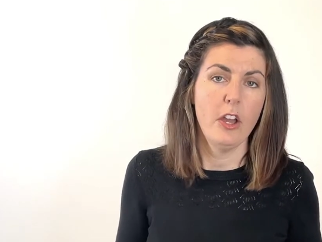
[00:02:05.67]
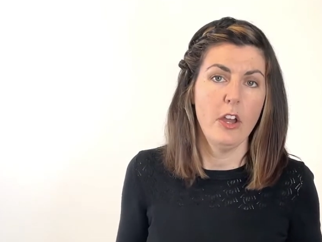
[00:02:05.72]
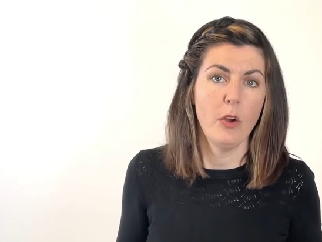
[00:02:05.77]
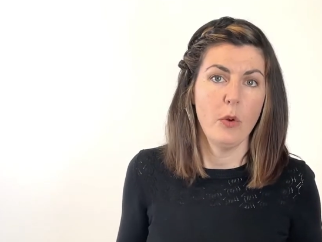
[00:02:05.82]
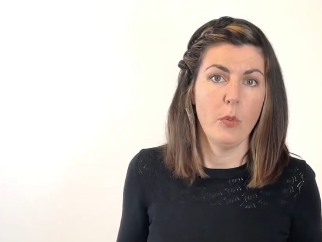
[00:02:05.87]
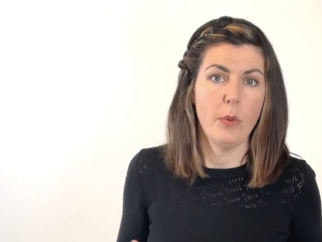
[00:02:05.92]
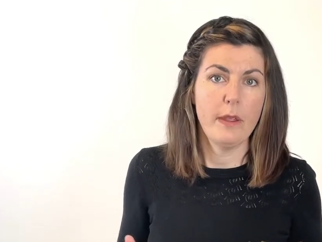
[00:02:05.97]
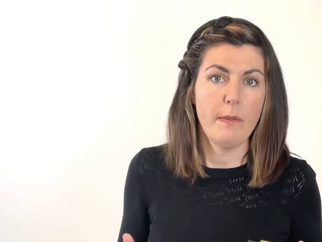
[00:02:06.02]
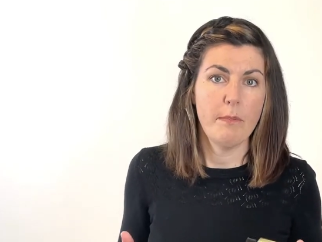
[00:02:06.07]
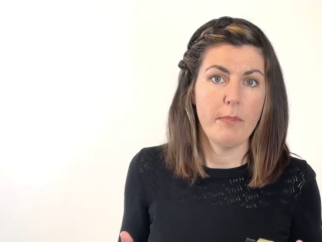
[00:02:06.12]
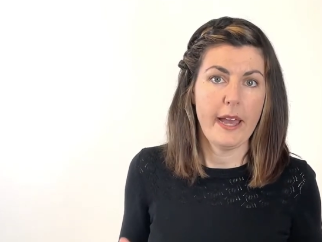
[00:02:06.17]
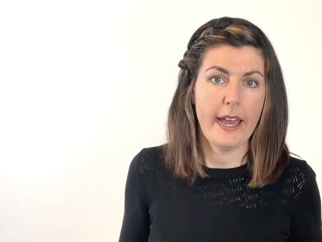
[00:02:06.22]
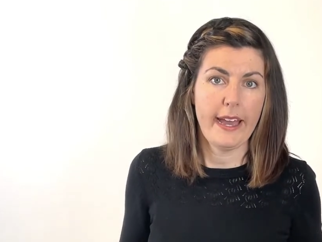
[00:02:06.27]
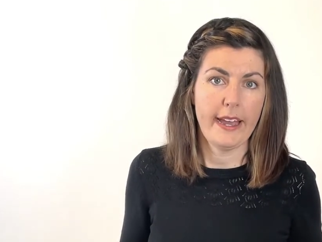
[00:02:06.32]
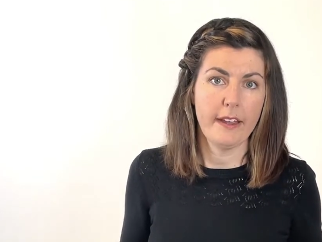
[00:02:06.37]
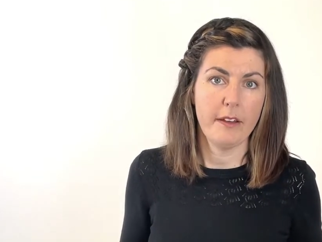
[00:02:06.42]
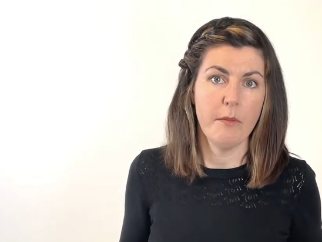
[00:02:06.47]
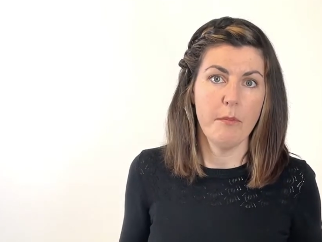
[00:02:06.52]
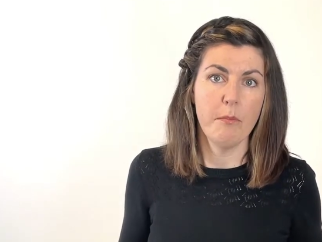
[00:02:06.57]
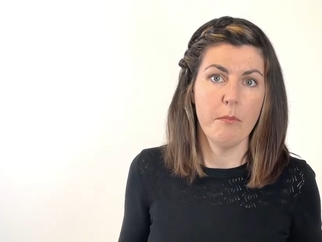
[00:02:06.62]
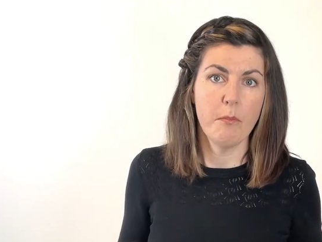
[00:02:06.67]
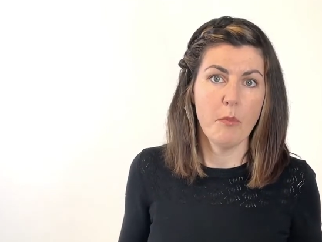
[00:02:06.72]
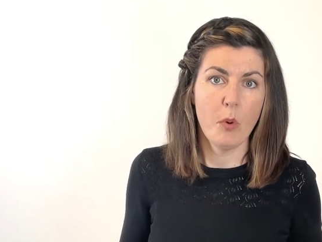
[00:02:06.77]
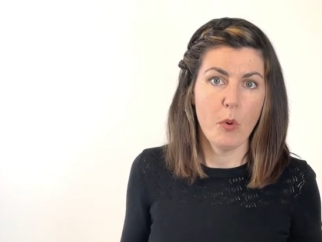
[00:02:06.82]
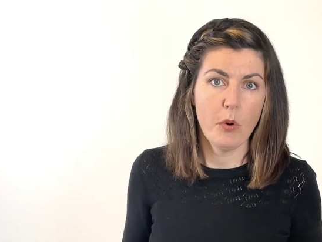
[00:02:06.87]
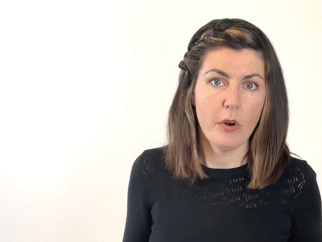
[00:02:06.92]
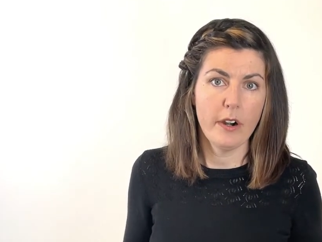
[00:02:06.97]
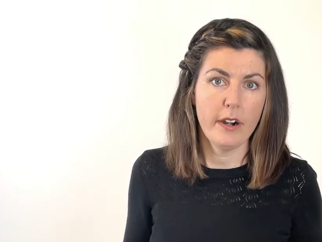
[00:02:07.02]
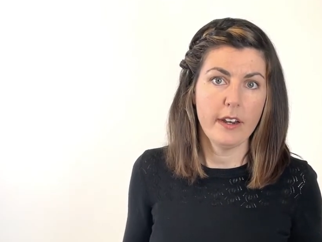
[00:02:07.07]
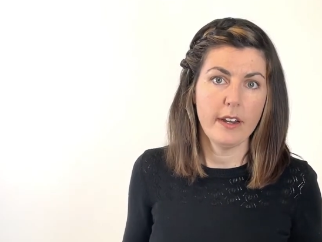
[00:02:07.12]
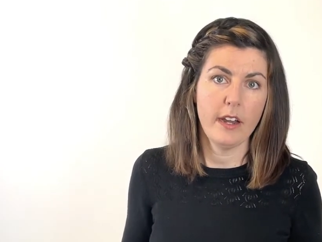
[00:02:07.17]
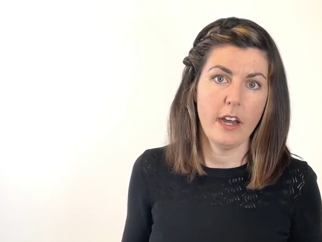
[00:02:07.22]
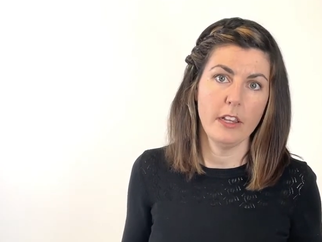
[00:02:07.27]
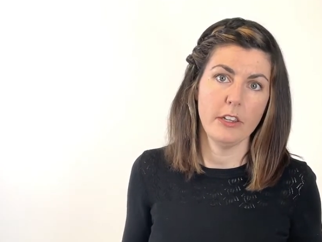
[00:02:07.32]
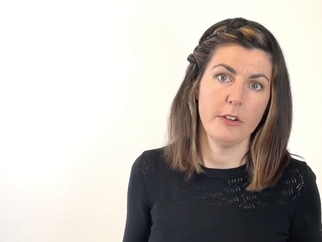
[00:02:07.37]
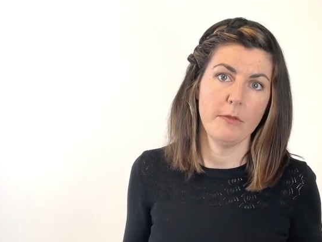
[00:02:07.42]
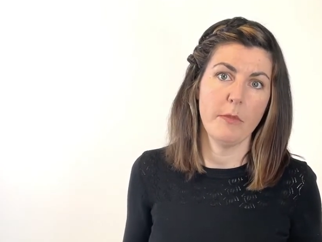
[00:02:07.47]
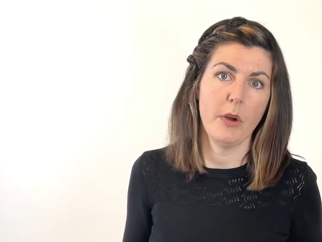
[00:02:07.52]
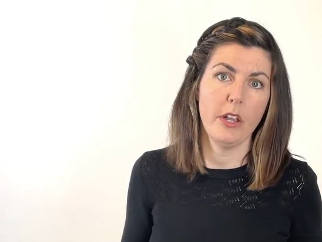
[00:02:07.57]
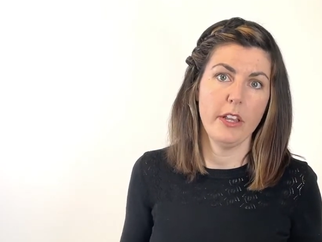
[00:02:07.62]
We pack more color
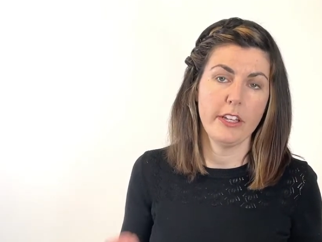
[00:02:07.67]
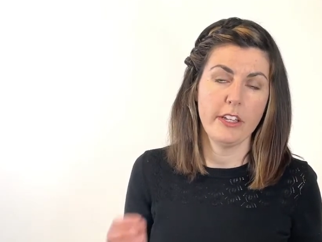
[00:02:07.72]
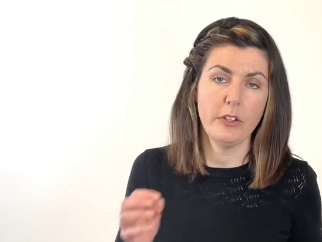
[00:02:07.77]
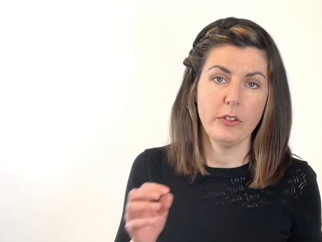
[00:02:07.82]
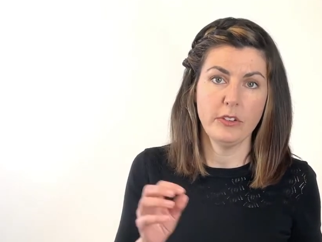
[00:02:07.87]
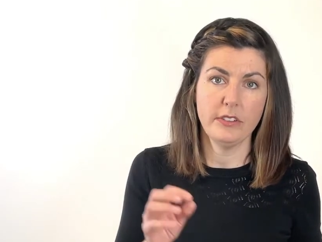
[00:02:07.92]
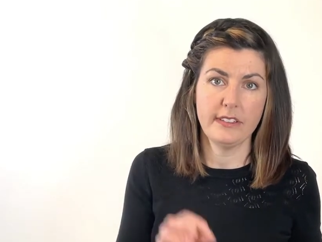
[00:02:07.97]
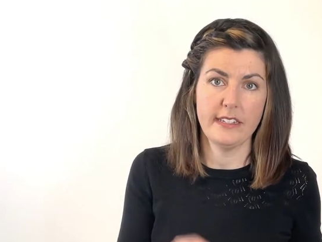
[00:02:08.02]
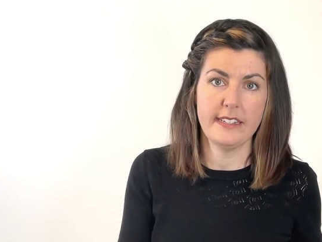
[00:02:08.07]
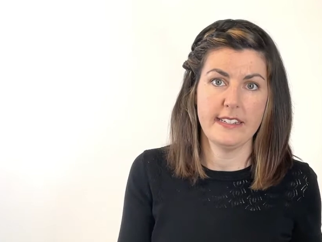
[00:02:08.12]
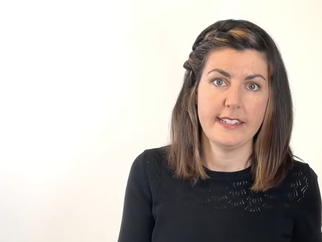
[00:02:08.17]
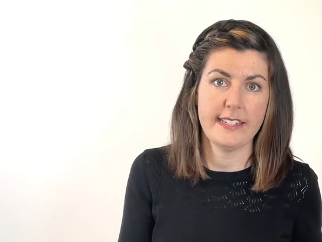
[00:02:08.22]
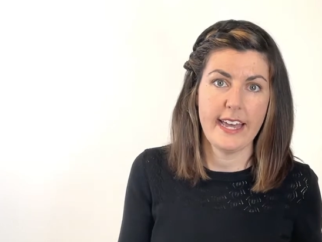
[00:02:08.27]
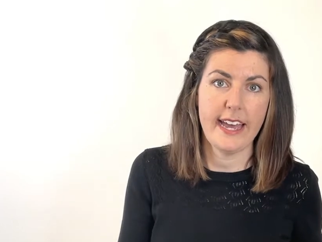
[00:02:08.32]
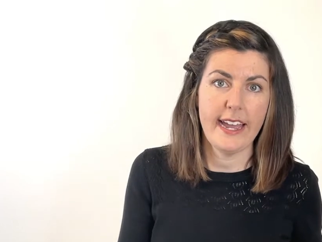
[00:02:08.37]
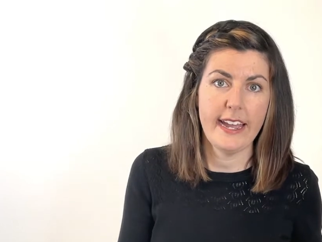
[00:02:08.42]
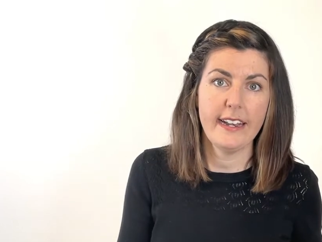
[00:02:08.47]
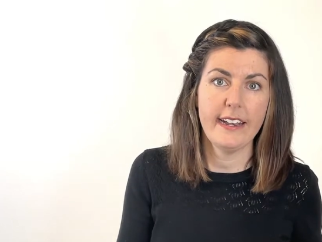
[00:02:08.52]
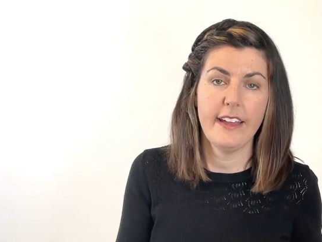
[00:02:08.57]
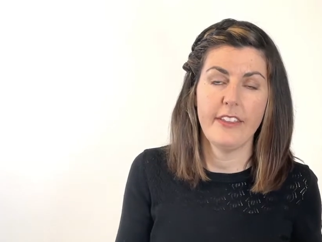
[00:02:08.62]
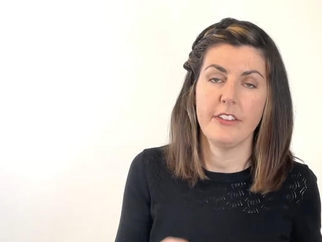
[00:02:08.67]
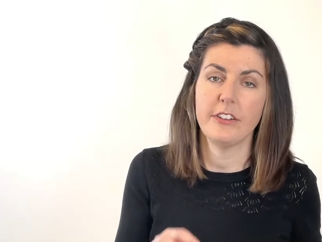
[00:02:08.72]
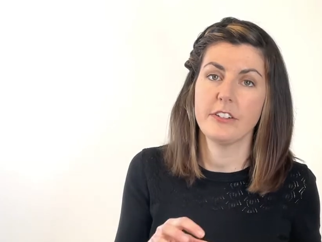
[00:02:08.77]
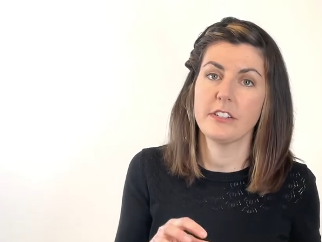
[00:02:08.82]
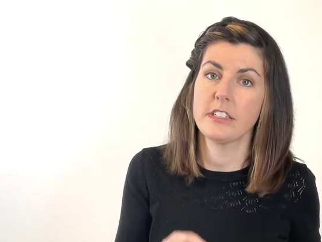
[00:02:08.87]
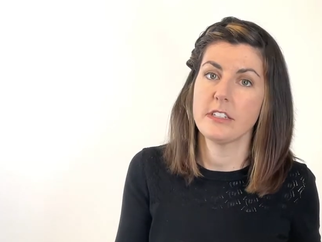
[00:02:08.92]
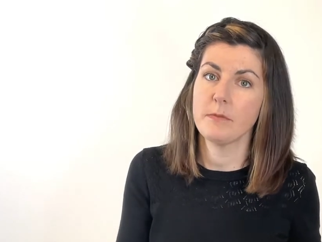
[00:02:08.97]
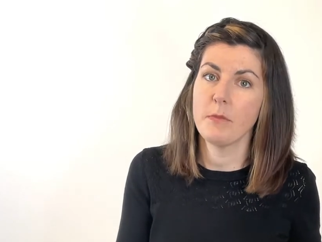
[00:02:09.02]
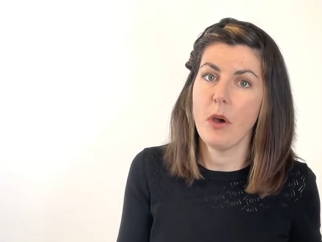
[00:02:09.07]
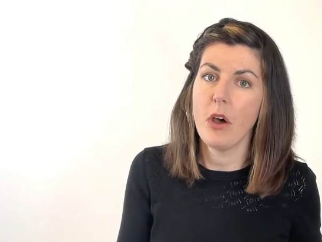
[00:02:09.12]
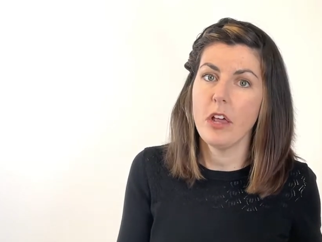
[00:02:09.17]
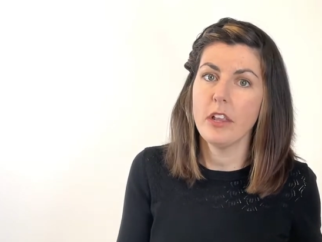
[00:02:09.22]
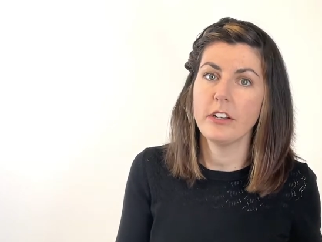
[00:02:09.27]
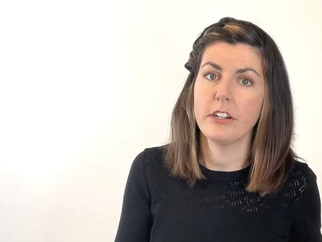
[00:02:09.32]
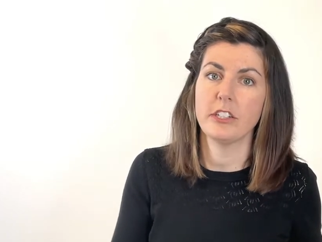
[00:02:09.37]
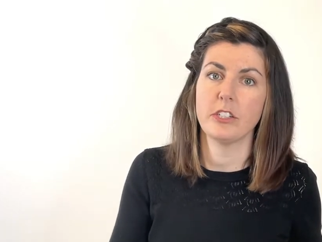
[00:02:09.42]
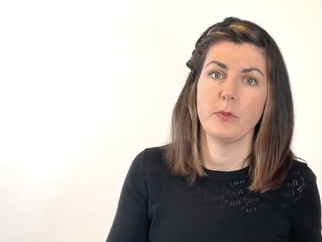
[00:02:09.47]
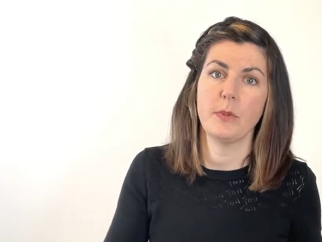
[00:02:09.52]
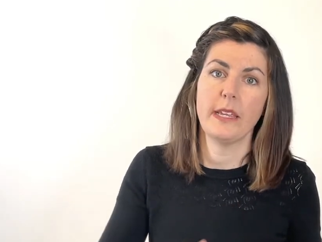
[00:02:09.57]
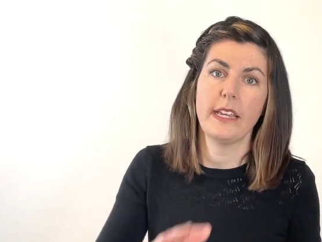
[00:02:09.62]
molecules inside, and they're smaller,
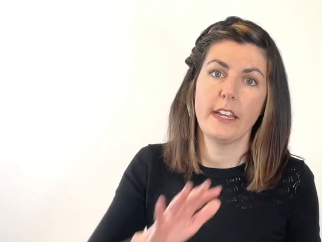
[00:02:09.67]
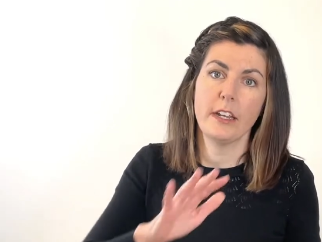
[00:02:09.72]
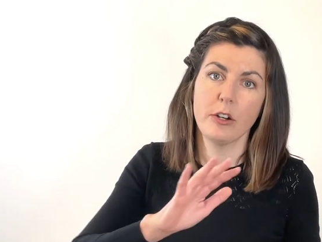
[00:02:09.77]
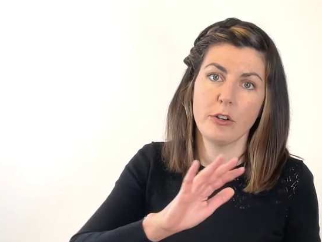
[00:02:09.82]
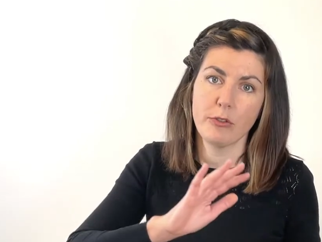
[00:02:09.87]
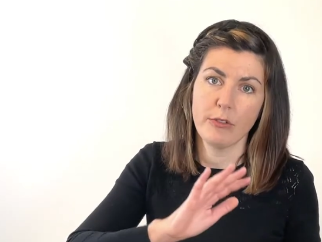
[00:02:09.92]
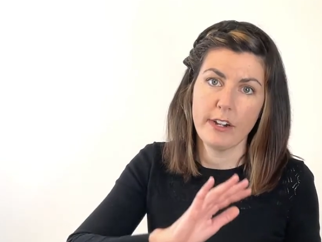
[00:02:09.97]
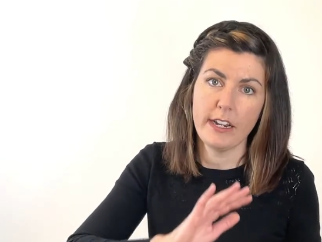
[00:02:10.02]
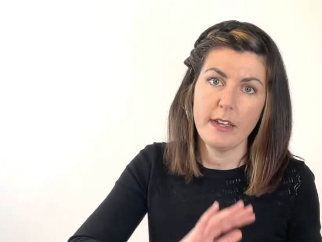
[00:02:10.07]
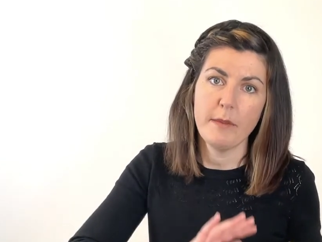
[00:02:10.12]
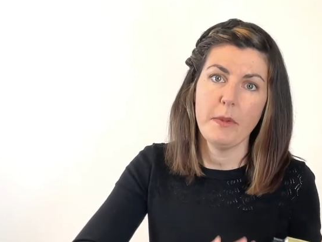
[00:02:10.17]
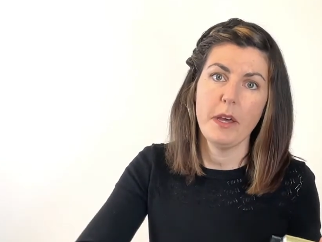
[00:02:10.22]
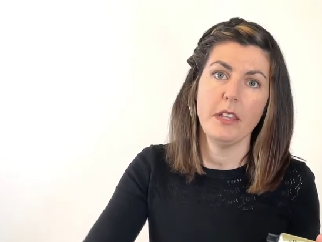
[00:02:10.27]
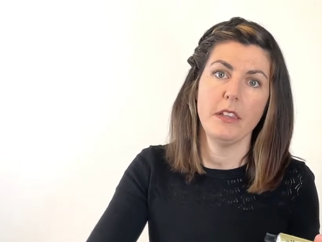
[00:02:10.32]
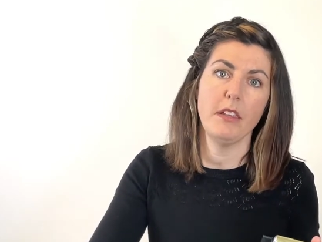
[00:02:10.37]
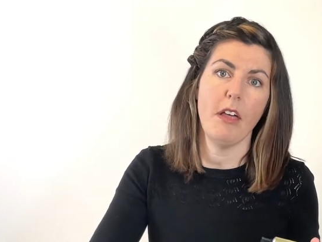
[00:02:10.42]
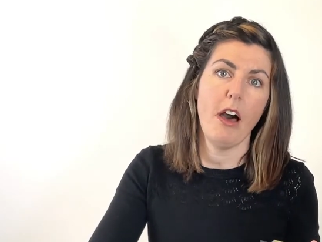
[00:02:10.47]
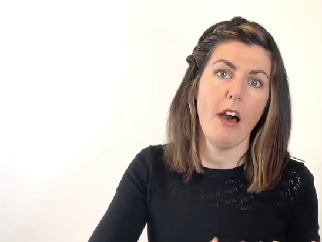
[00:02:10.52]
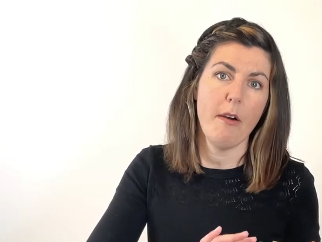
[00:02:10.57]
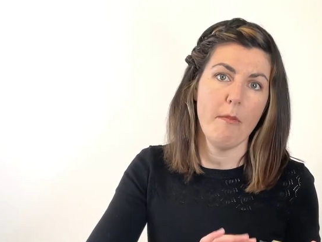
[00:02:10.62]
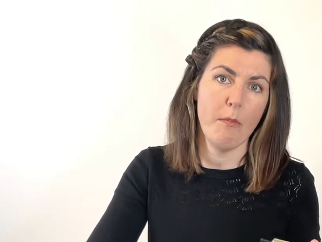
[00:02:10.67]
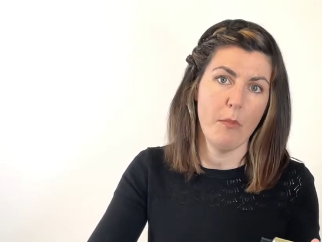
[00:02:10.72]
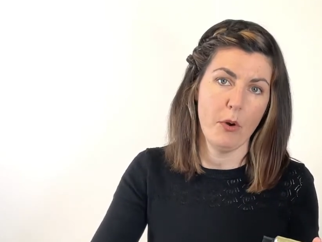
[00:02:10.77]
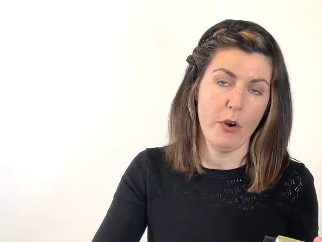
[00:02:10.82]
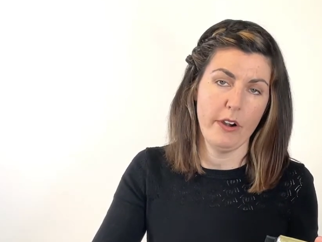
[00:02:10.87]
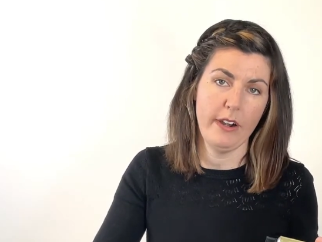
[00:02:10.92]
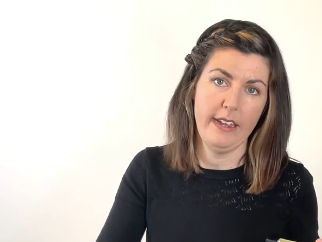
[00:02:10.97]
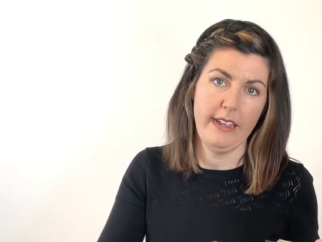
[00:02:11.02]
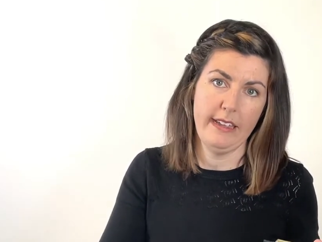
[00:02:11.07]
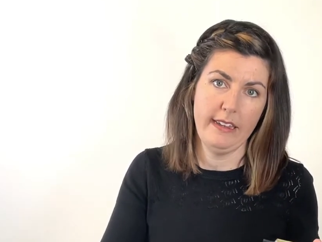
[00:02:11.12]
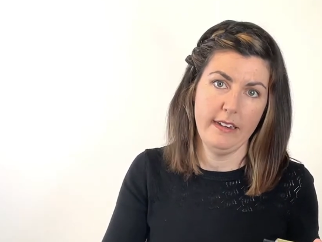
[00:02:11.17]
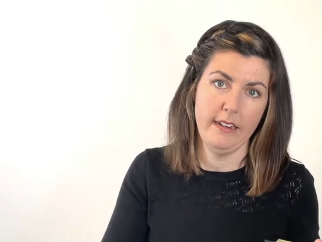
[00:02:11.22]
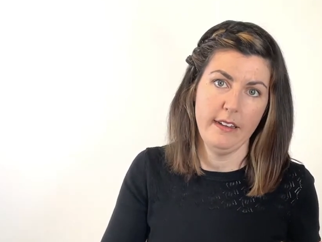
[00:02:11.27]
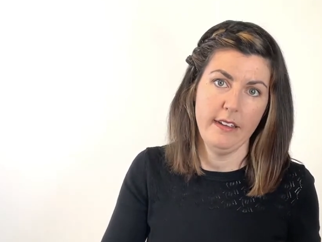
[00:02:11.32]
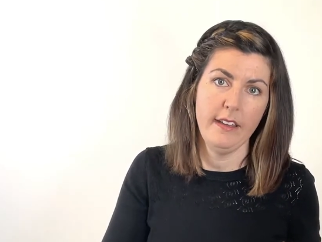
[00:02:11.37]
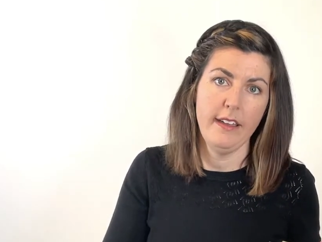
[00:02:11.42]
so we can cram a lot more in.